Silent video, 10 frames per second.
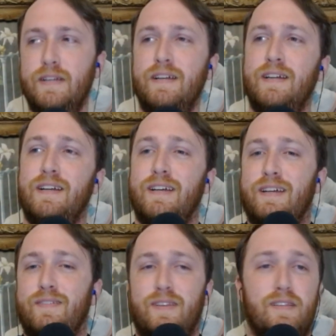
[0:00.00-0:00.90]

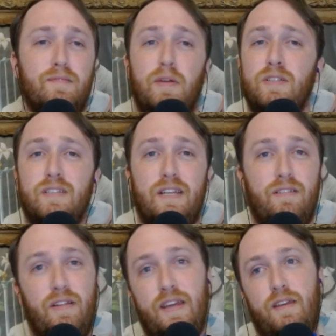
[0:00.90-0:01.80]
Because as much as I
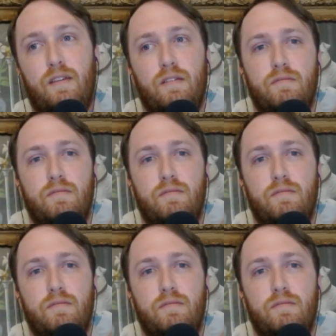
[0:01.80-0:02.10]
like